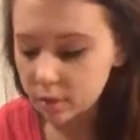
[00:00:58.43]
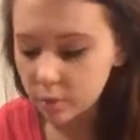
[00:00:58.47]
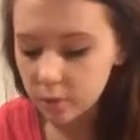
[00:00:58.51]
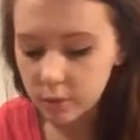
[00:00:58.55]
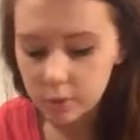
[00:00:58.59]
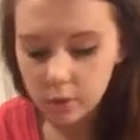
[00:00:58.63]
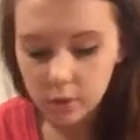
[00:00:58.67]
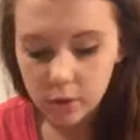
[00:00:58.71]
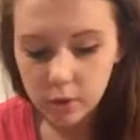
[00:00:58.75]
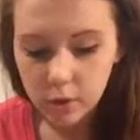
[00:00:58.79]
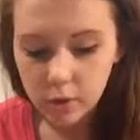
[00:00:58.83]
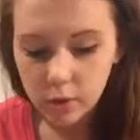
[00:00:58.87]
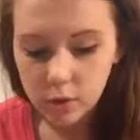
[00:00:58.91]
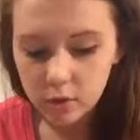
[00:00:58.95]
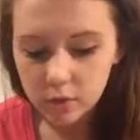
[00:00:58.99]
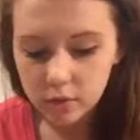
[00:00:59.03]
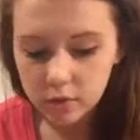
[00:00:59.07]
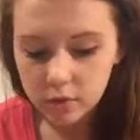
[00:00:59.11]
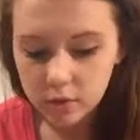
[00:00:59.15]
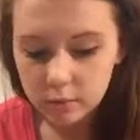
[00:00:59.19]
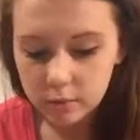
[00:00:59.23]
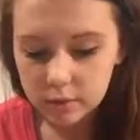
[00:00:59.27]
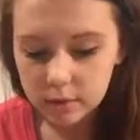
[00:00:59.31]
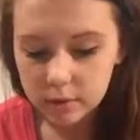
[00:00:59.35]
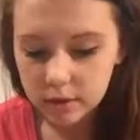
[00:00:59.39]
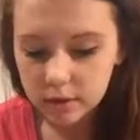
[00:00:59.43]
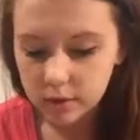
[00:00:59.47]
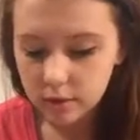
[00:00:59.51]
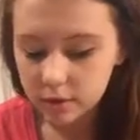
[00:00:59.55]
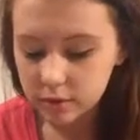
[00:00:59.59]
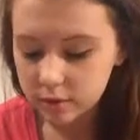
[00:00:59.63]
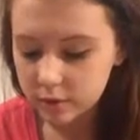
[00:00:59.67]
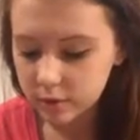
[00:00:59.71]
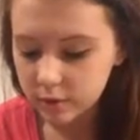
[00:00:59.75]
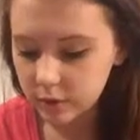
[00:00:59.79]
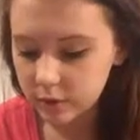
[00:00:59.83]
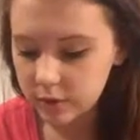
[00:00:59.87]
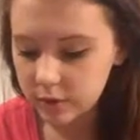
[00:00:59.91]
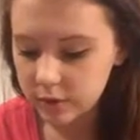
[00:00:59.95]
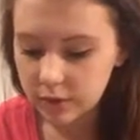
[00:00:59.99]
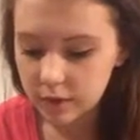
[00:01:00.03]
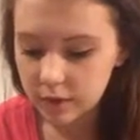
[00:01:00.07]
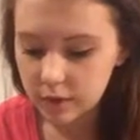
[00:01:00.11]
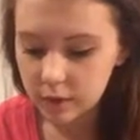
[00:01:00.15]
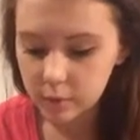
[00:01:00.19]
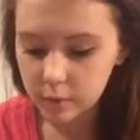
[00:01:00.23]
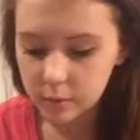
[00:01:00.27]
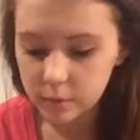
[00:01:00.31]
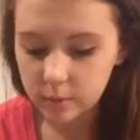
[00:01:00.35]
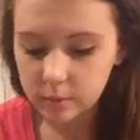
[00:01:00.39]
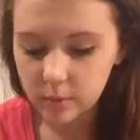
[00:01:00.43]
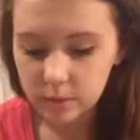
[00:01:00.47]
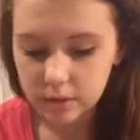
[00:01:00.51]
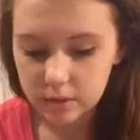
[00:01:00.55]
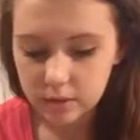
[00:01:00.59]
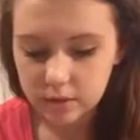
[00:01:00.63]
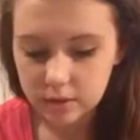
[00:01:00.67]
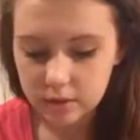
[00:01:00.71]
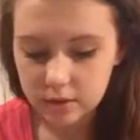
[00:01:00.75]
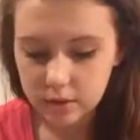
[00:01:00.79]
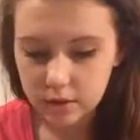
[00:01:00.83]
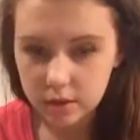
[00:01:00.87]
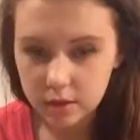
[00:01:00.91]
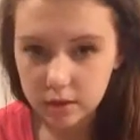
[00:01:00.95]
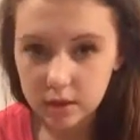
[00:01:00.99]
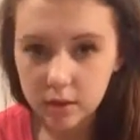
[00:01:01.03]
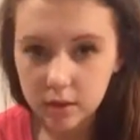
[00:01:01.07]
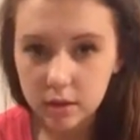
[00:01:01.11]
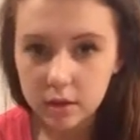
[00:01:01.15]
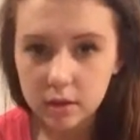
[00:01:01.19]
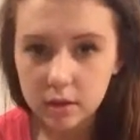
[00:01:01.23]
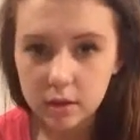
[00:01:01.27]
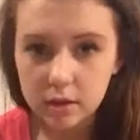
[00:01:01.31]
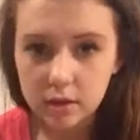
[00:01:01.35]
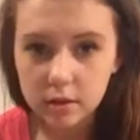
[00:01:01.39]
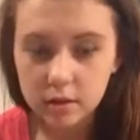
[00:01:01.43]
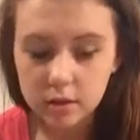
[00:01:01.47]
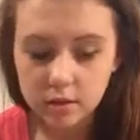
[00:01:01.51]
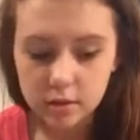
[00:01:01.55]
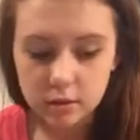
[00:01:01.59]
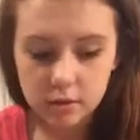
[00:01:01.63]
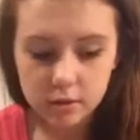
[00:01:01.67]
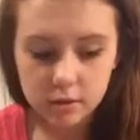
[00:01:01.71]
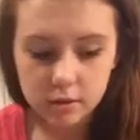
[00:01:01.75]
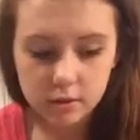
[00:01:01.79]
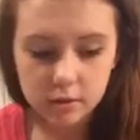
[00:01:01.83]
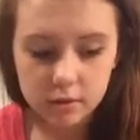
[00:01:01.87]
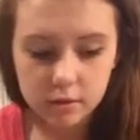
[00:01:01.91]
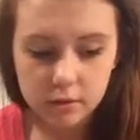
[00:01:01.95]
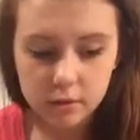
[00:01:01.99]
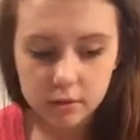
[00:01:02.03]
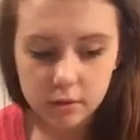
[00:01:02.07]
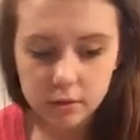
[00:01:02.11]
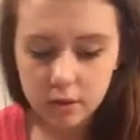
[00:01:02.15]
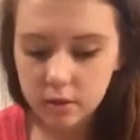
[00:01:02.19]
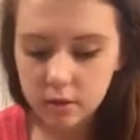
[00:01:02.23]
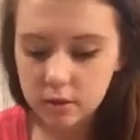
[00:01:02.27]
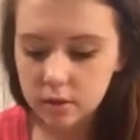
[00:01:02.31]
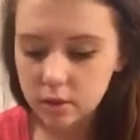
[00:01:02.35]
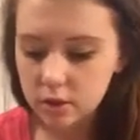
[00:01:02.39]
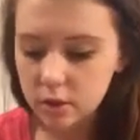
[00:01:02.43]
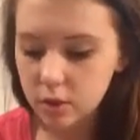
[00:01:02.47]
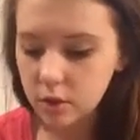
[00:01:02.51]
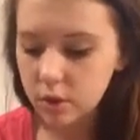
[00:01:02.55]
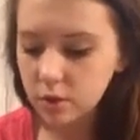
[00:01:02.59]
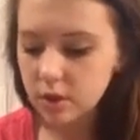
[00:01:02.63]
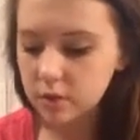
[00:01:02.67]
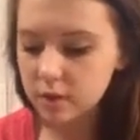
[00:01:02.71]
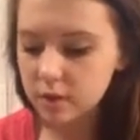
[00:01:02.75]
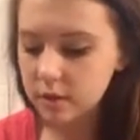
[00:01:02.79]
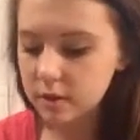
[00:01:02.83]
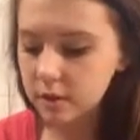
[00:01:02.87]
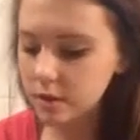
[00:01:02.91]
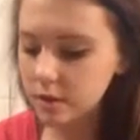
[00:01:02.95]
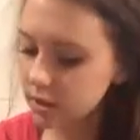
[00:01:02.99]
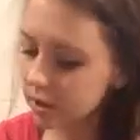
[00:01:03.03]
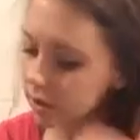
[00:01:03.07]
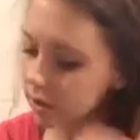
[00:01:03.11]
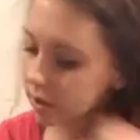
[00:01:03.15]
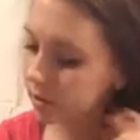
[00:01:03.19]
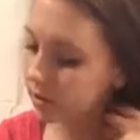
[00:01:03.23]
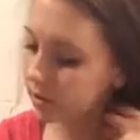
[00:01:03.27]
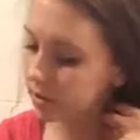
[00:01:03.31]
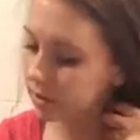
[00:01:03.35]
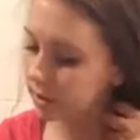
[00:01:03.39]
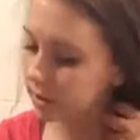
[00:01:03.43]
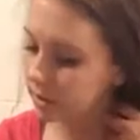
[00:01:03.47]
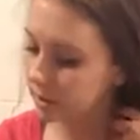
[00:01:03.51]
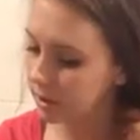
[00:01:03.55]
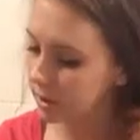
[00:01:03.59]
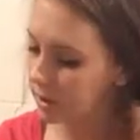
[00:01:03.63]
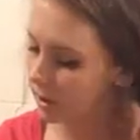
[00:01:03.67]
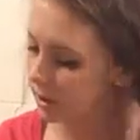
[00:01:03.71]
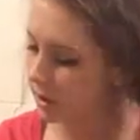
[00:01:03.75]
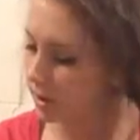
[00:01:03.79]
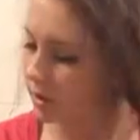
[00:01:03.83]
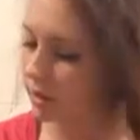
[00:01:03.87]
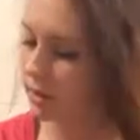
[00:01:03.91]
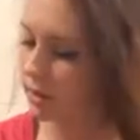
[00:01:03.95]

We will go over the materials first and then we will get started. So the first thing you're going to need